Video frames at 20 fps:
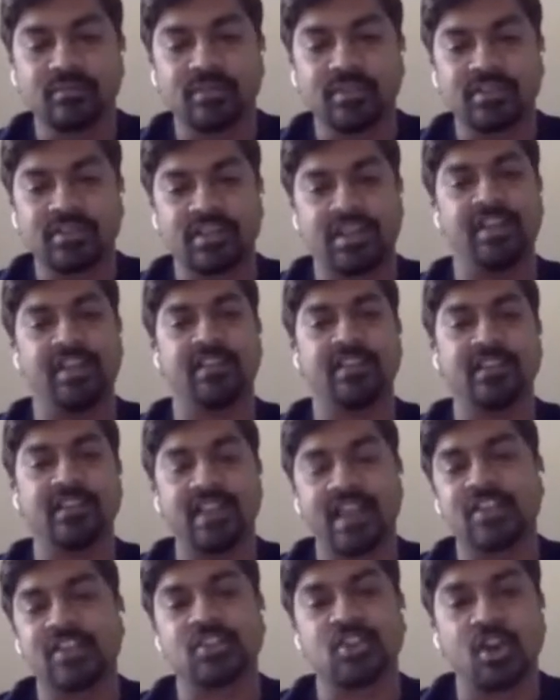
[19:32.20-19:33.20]
stays in
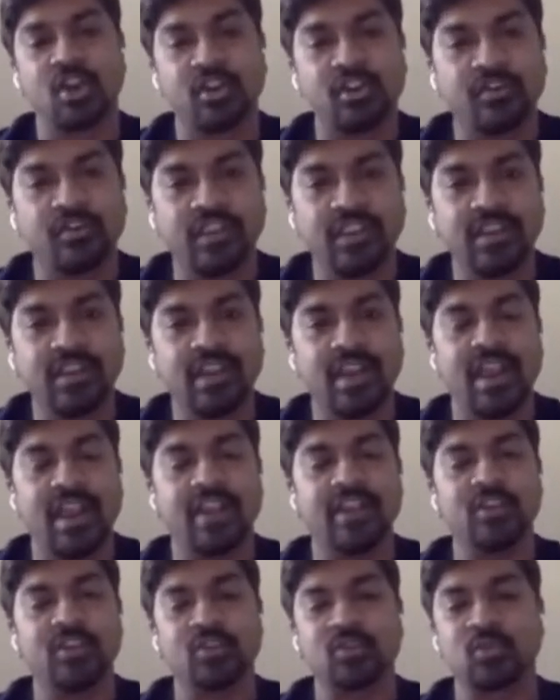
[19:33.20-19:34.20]
that geography
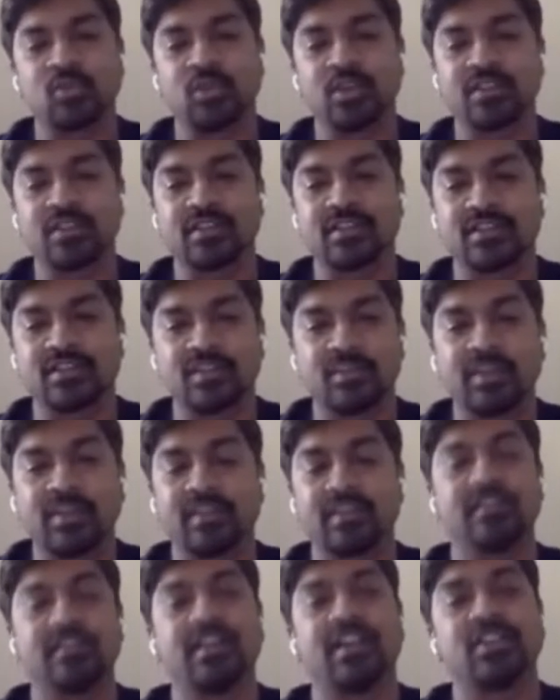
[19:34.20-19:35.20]
and your storage system
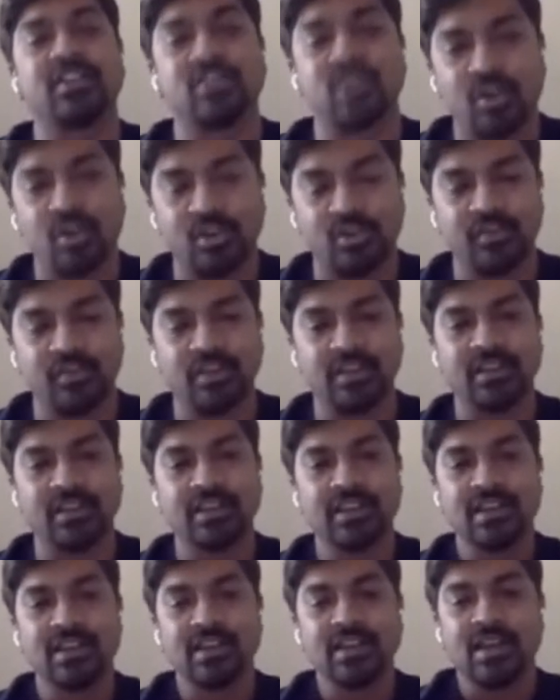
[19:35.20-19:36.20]
is in that geography.
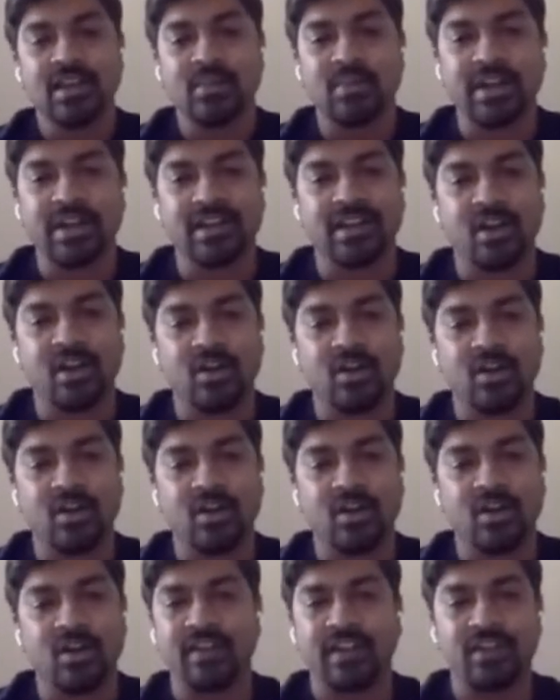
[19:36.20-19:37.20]
But now with
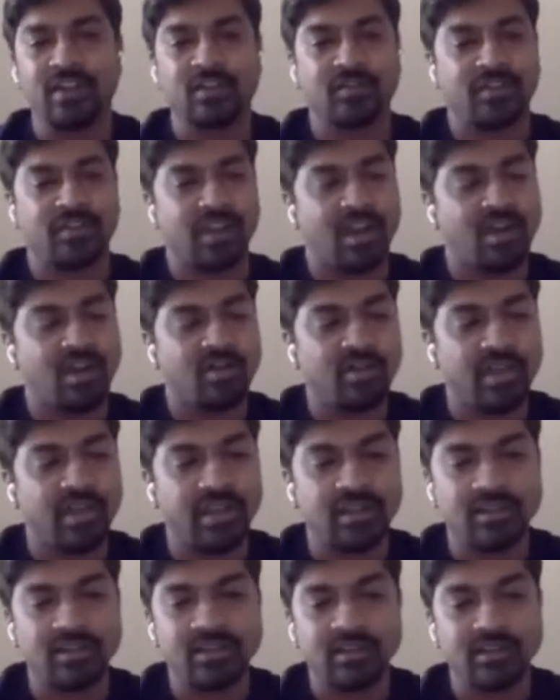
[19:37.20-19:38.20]
the advent of
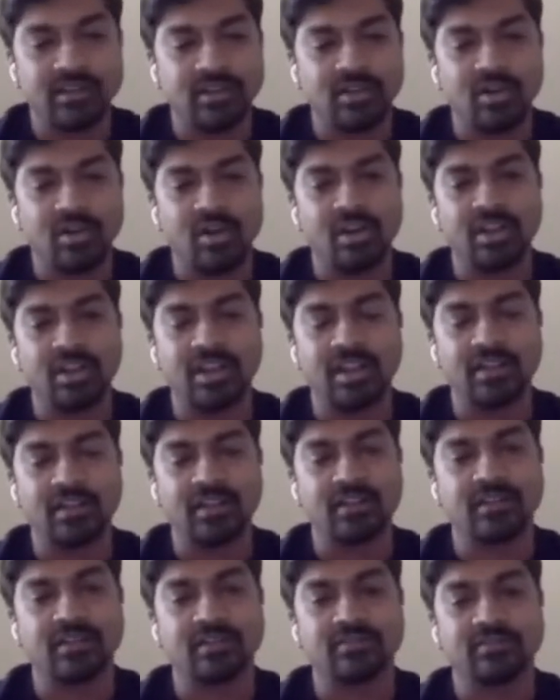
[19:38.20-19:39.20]
cloud and you know all the
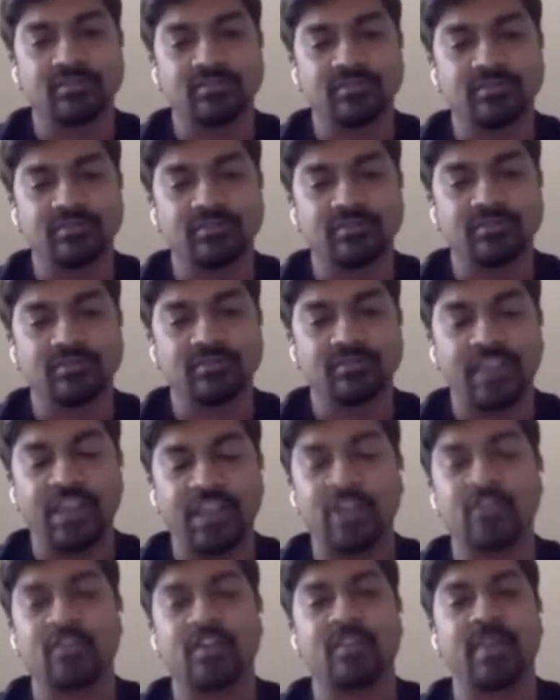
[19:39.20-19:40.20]
other
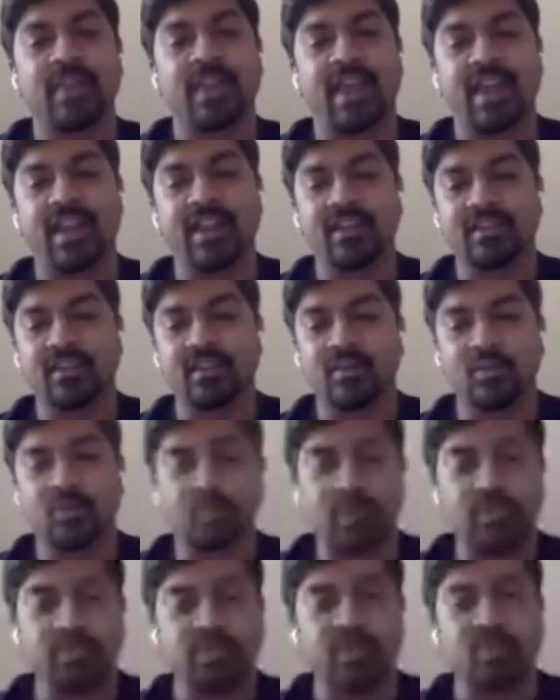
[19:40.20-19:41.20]
failover
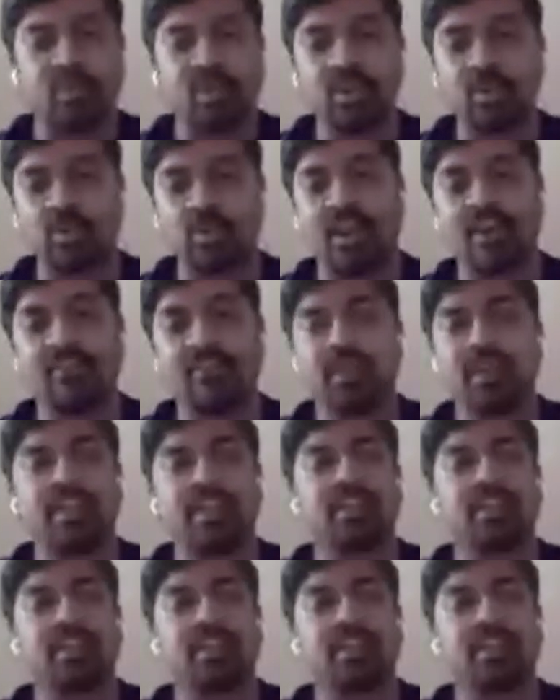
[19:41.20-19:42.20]
mechanisms, people want to have
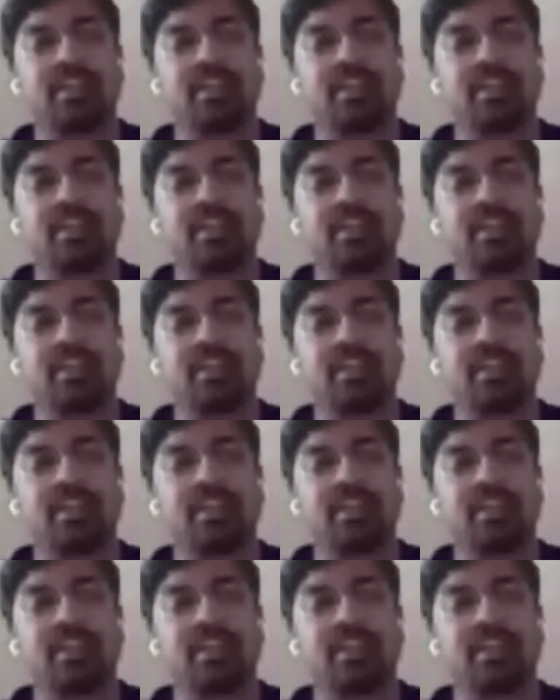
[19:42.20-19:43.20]
multiple replicas of
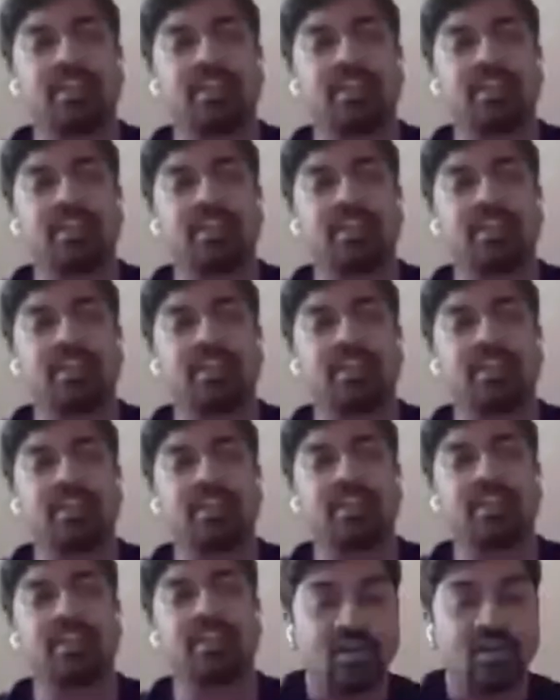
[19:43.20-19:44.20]
data.
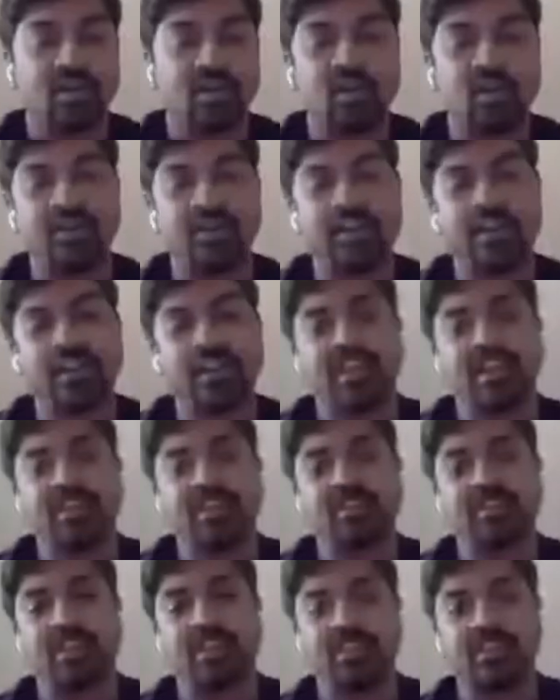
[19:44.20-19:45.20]
And
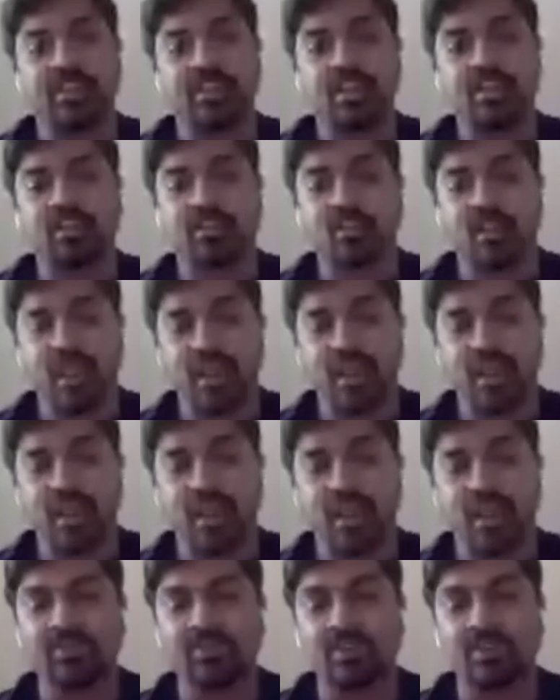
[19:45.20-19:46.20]
oftentimes they will also
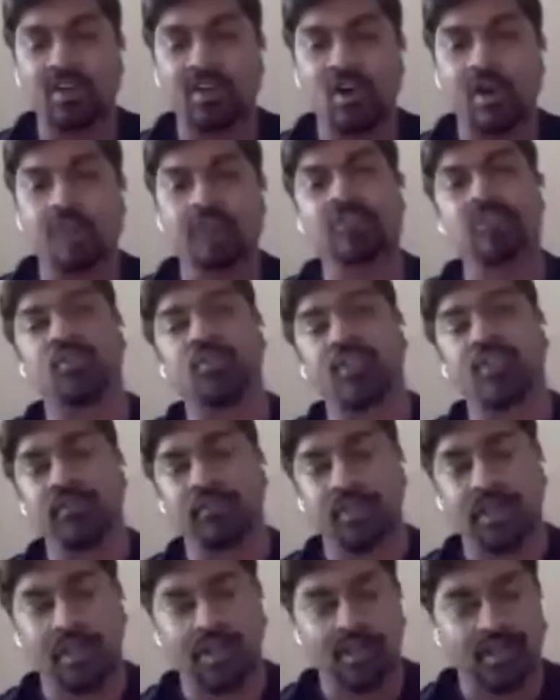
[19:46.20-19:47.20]
have uh, offshore
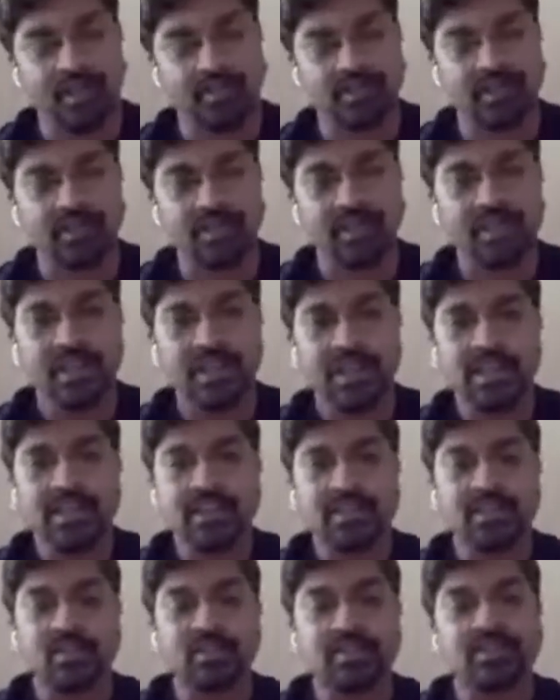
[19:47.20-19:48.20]
replicas.
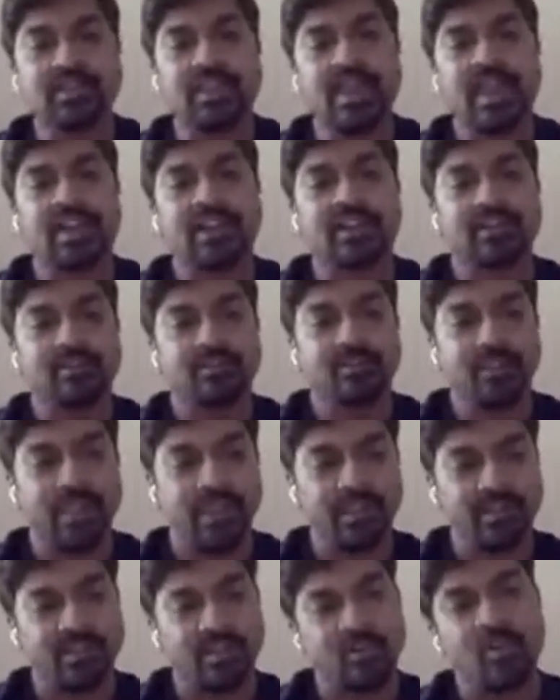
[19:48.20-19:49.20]
So that
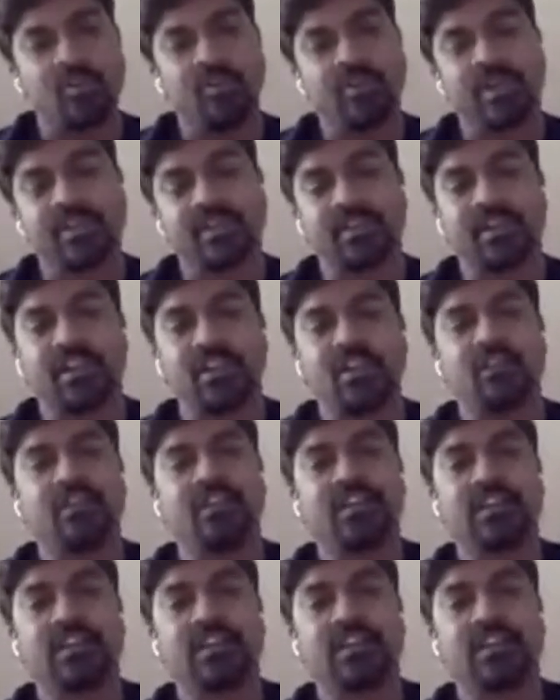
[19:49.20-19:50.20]
brings the complexity
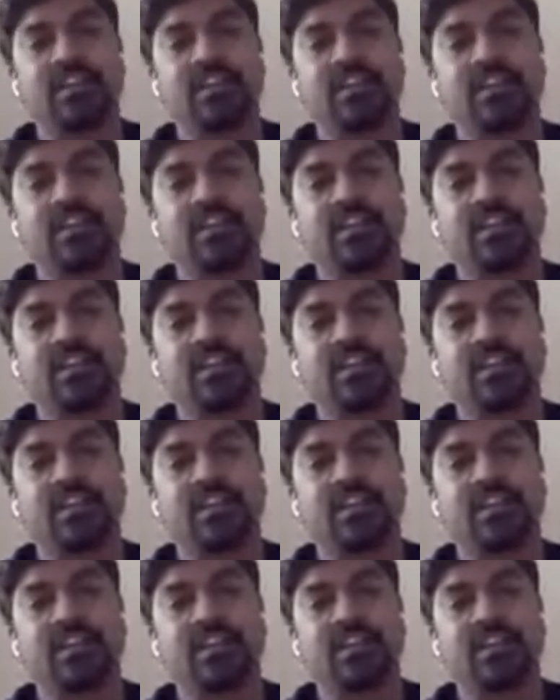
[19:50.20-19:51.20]
of the territorial scope.
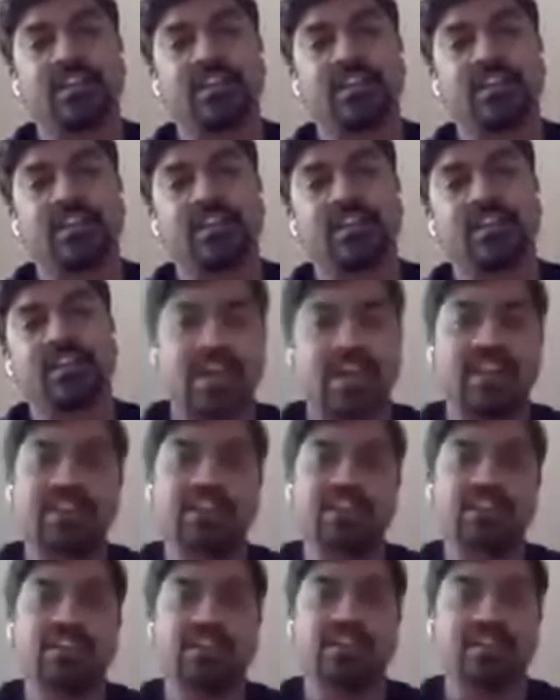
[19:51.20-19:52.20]
Then the
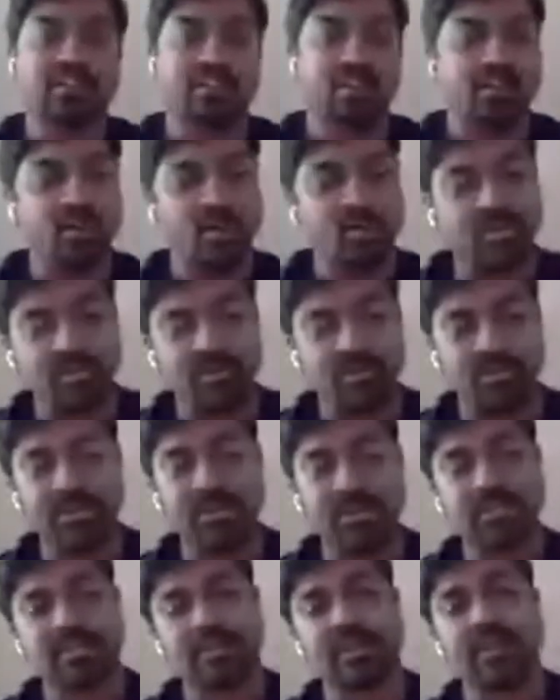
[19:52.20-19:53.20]
challenge is about the
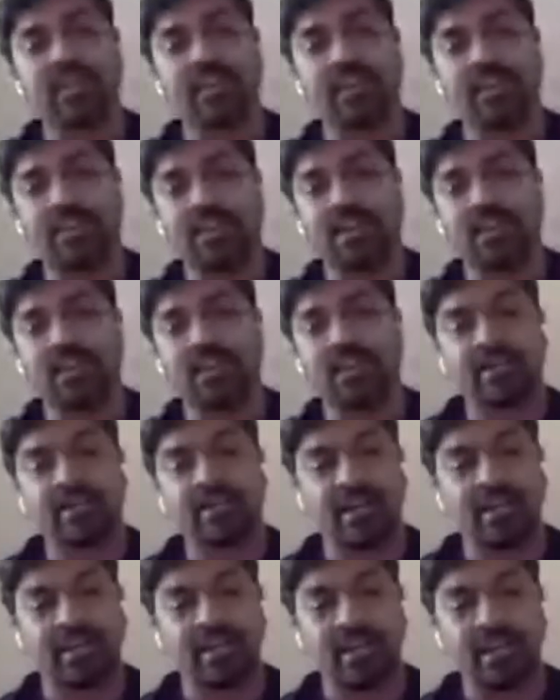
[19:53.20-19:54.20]
personal data
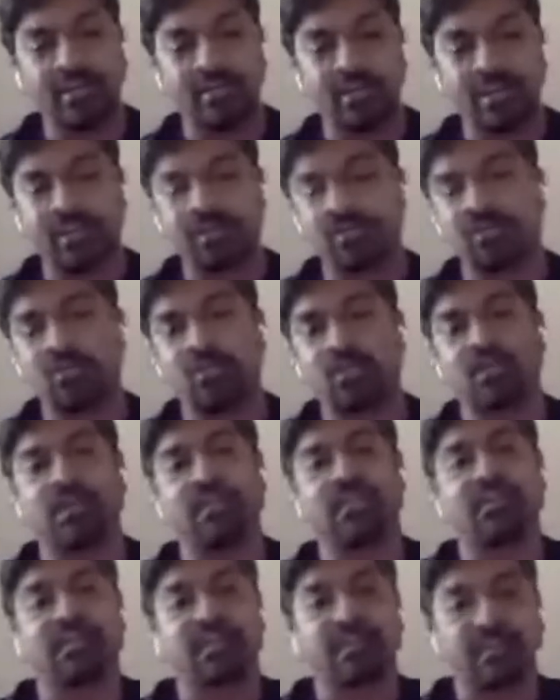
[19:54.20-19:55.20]
that anybody stores
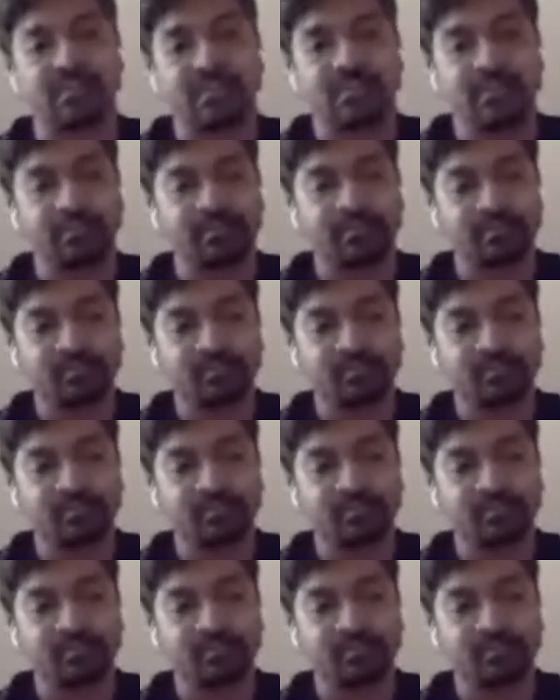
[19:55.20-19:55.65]
in the system.